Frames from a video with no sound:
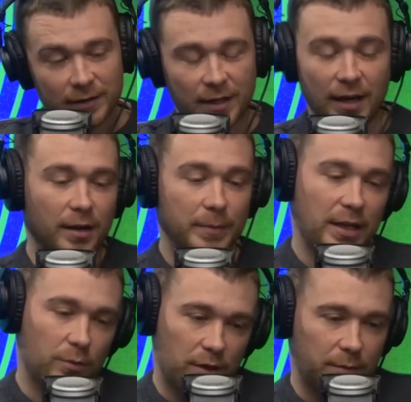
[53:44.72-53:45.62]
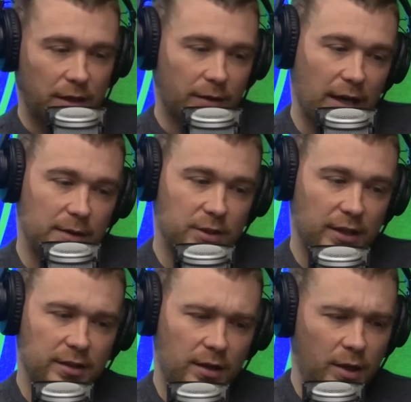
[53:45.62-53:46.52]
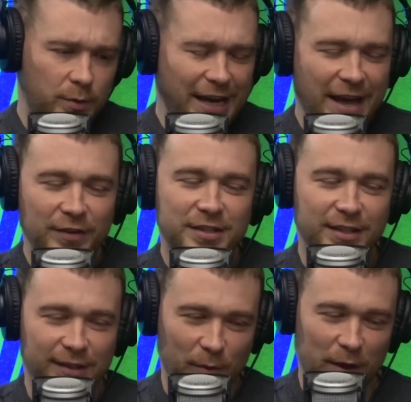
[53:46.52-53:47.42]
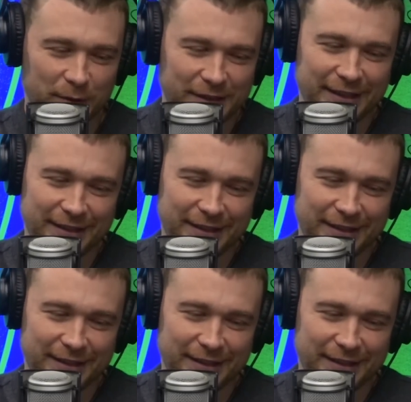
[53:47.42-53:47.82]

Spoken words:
Yeah, I mean, that would have been a game changer. He was at Everton as well, wasn't he?